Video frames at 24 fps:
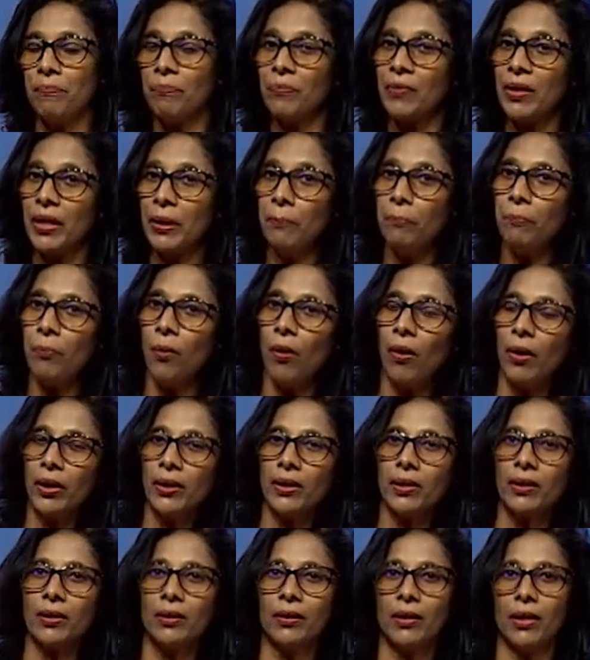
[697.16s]

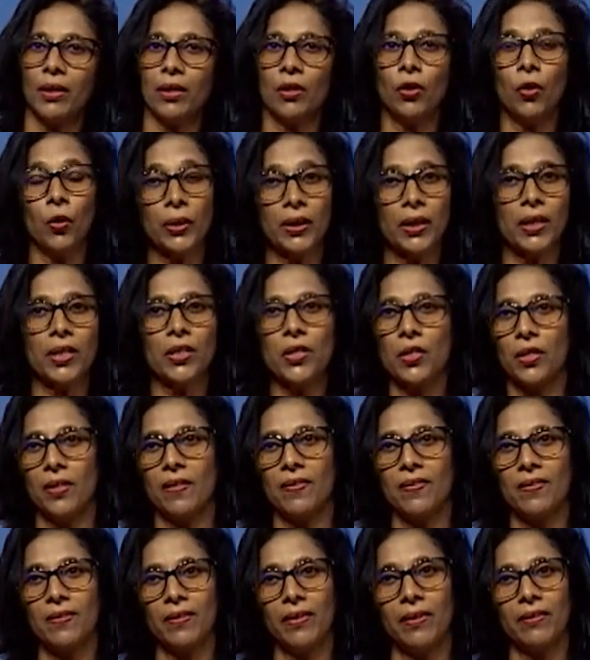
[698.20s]
important quotations
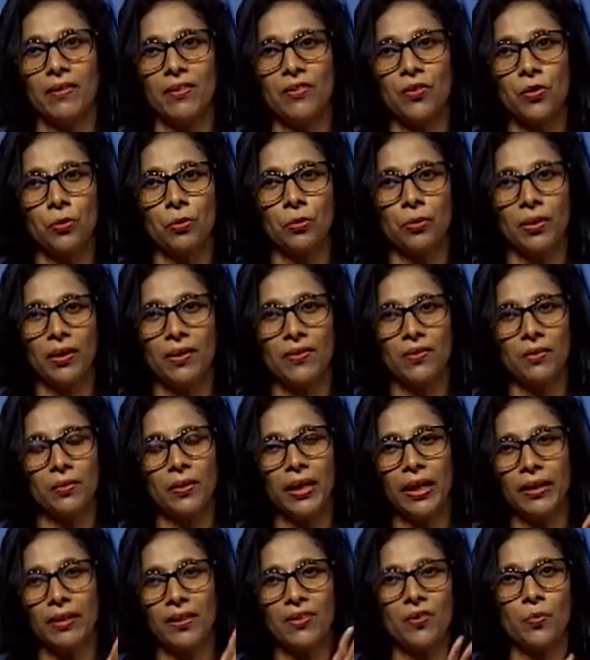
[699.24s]
in the story. So,
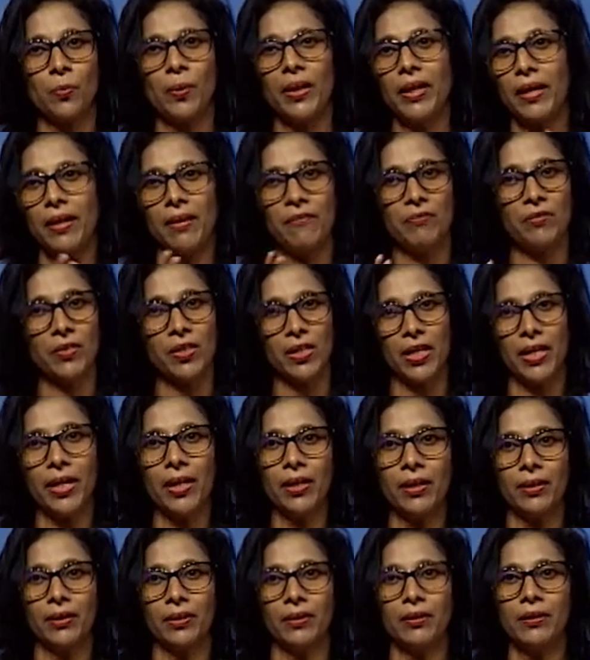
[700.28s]
that is why I have
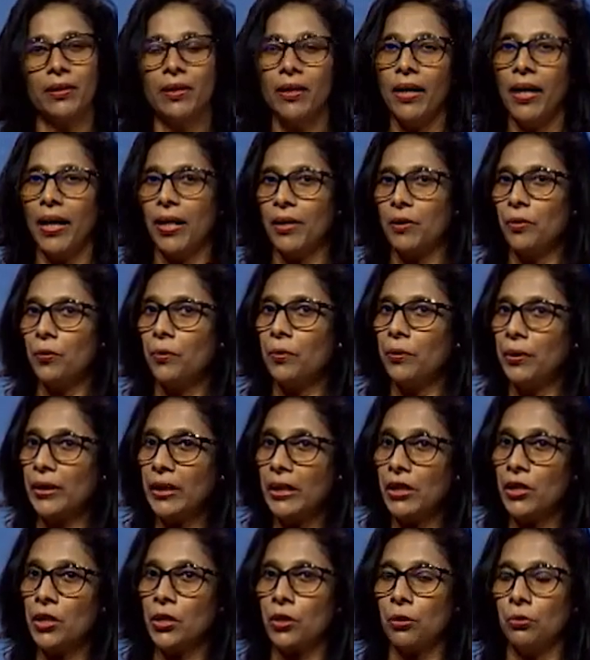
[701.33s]
taken and going
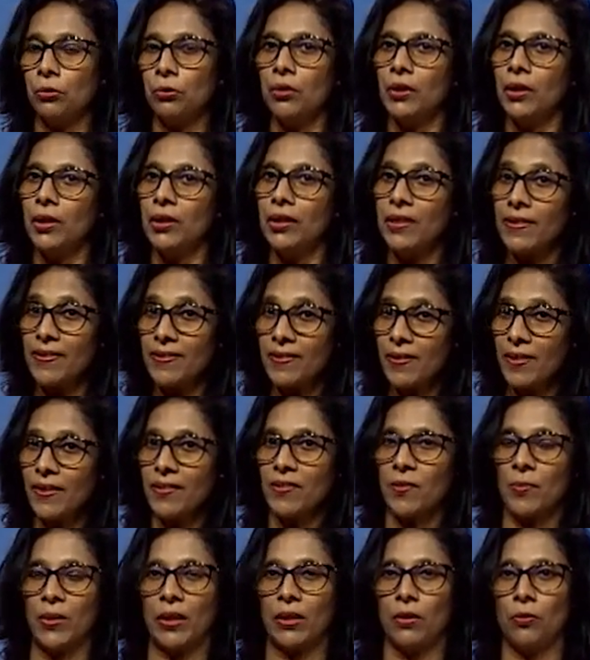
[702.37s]
to discuss
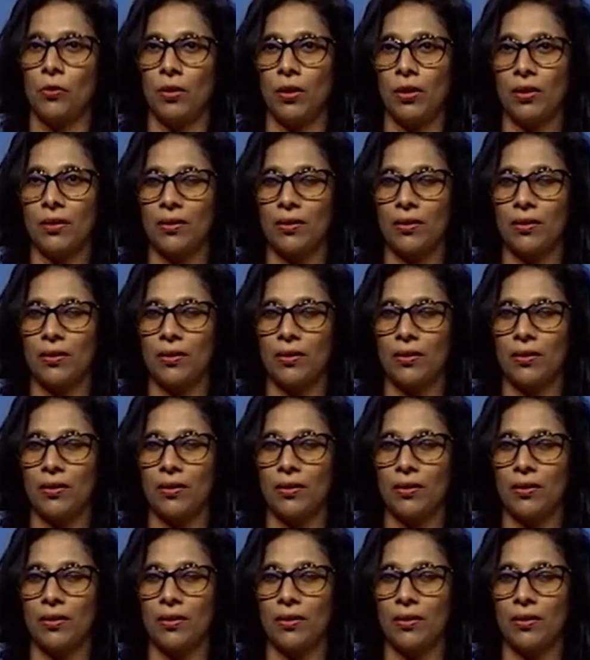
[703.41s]
with you all.